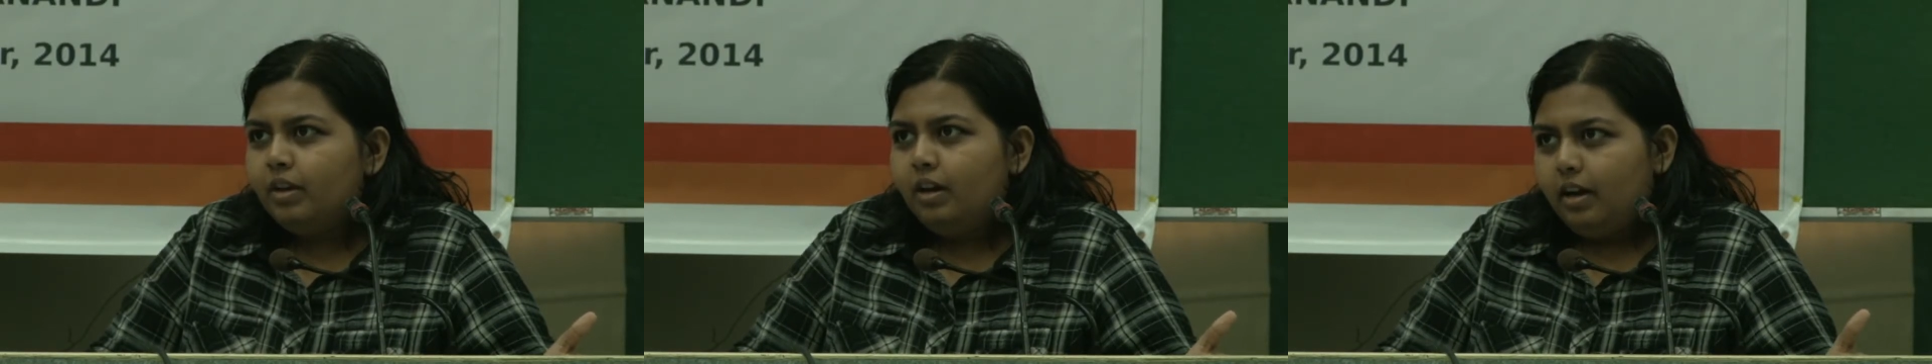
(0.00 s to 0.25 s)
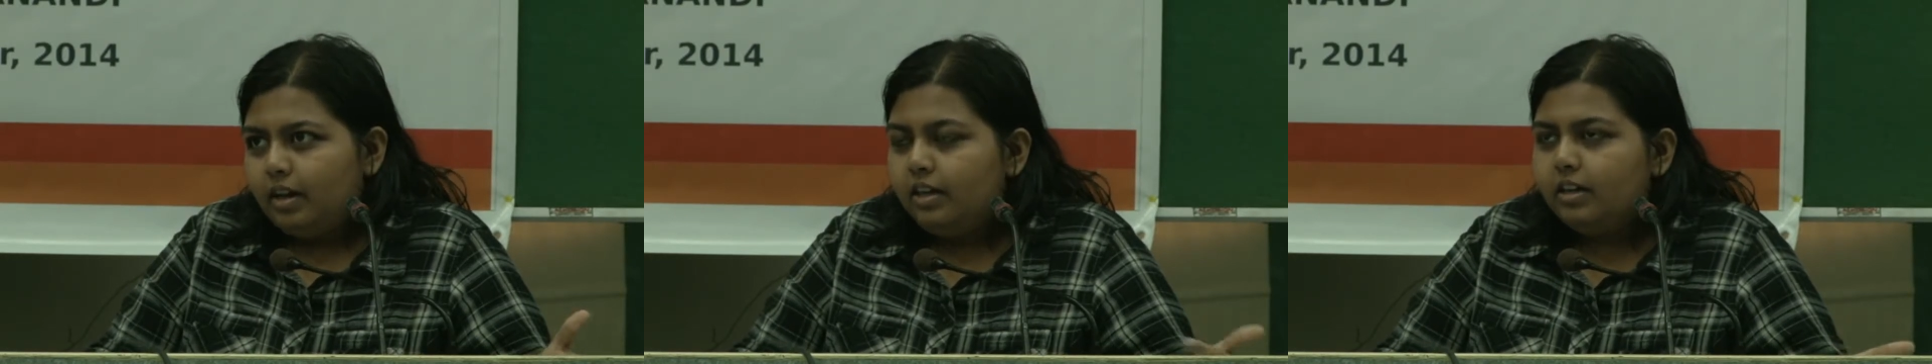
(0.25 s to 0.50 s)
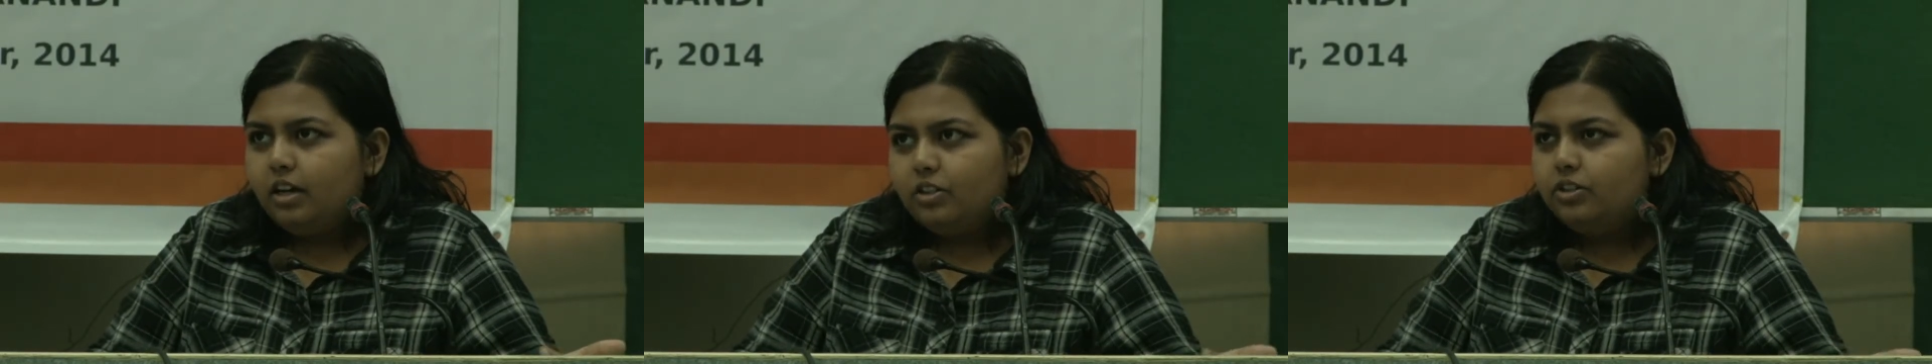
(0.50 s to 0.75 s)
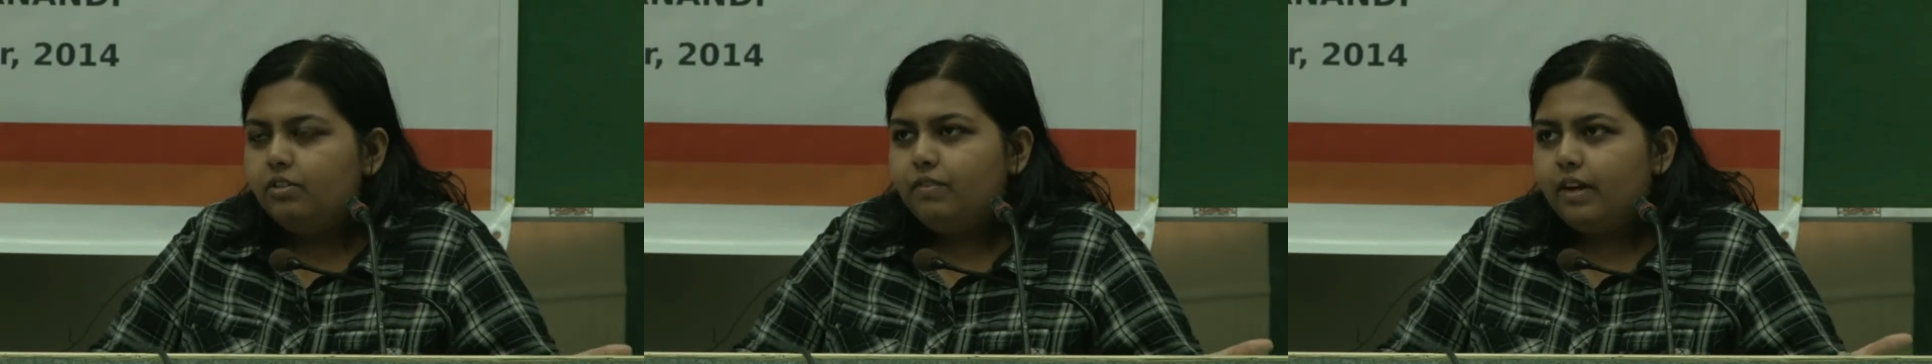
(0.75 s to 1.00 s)
again
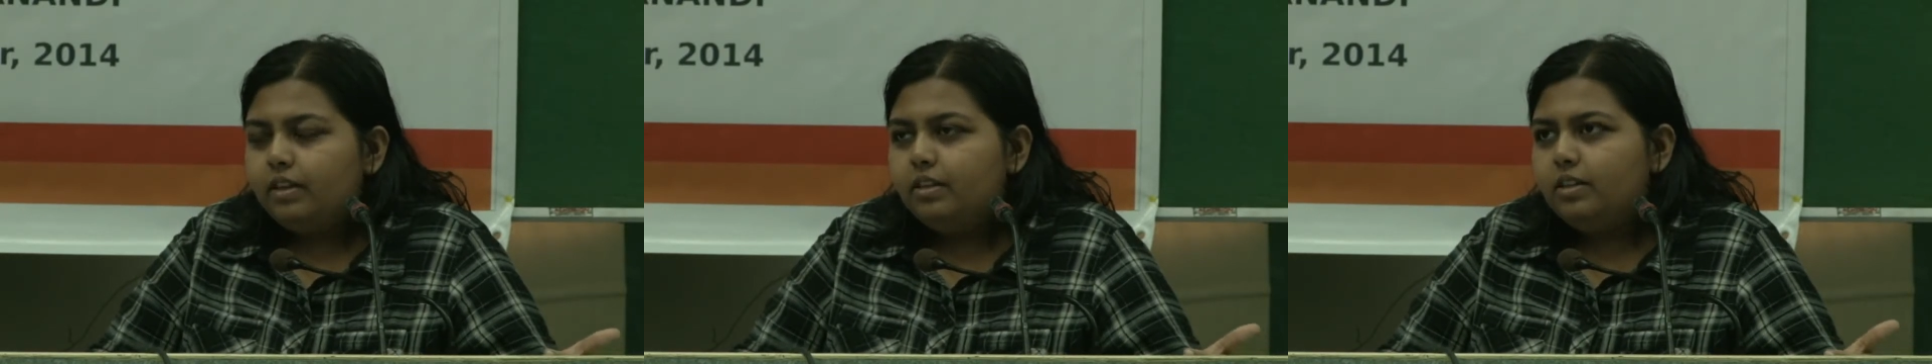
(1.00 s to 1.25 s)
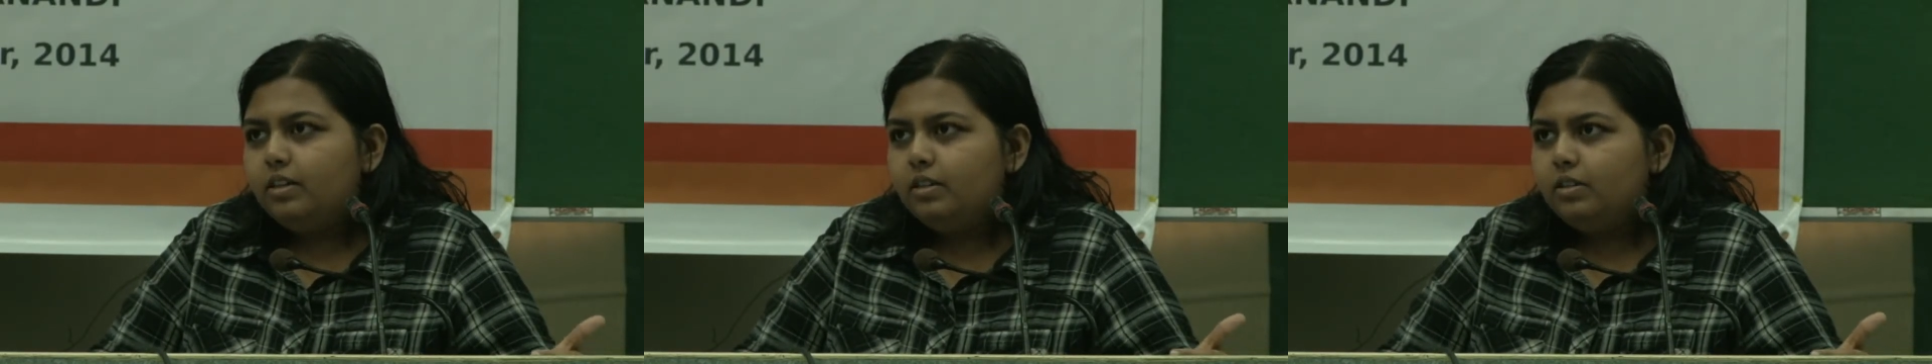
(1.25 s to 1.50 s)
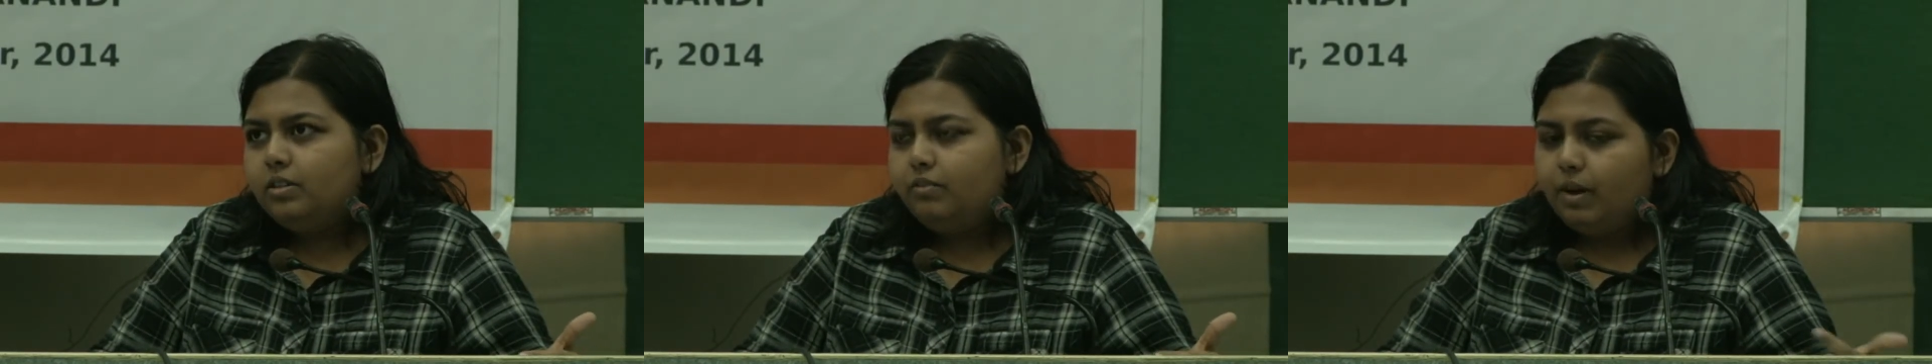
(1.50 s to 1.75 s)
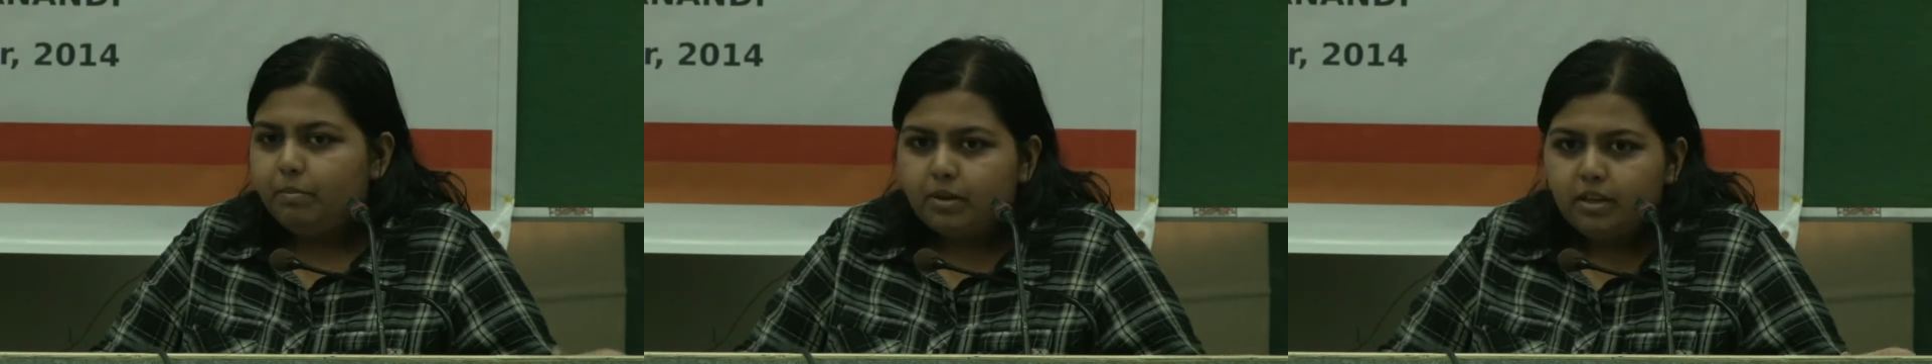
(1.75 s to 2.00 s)
cultural factors, the
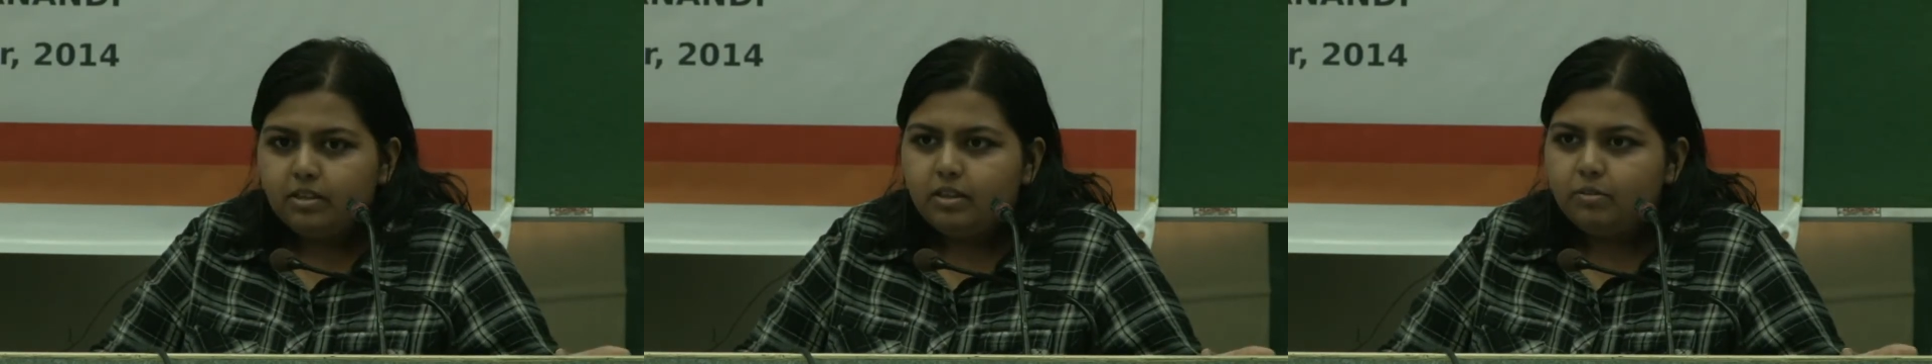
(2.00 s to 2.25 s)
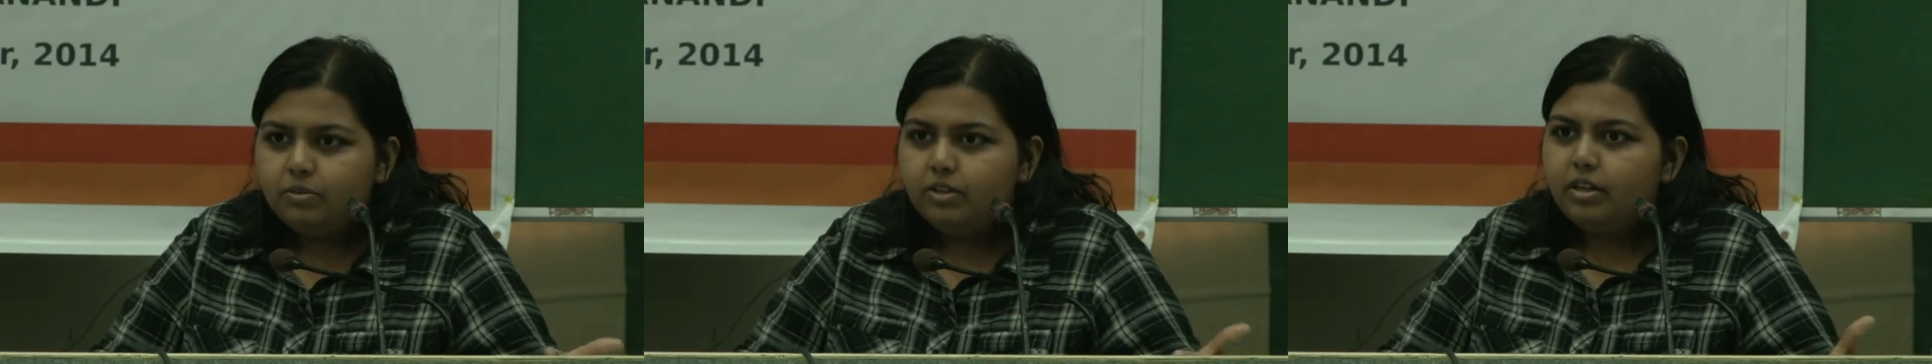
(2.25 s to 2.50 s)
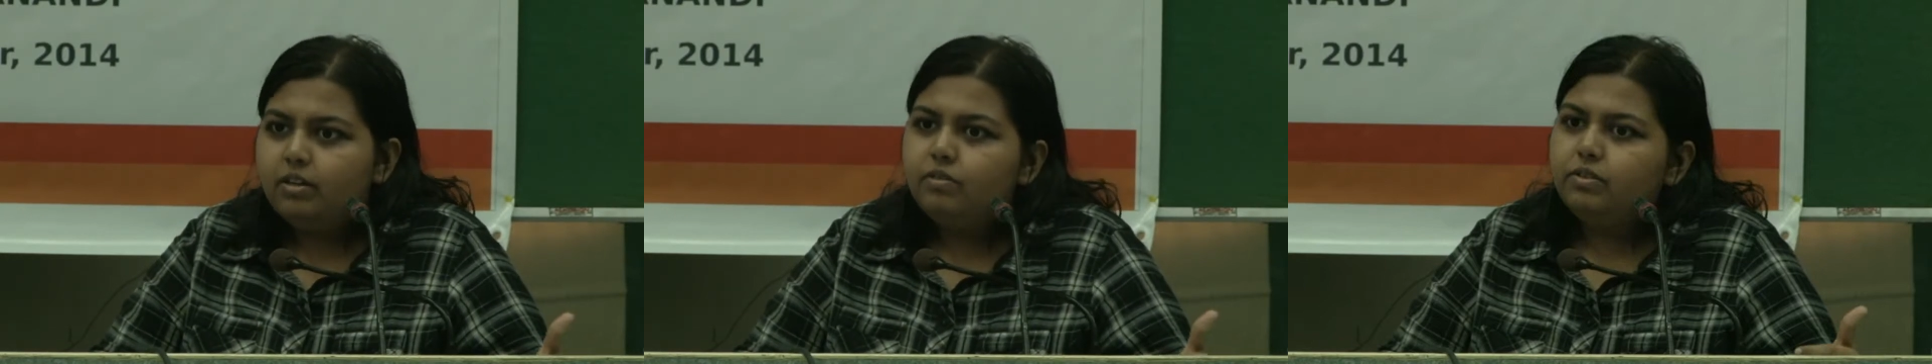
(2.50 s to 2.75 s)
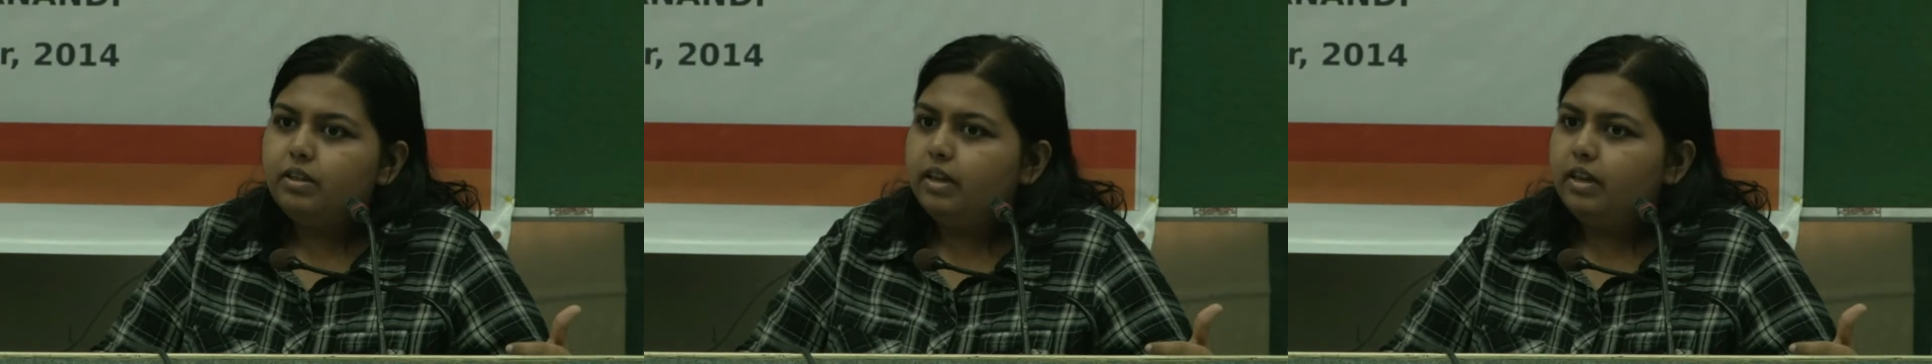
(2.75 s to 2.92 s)
families themselves,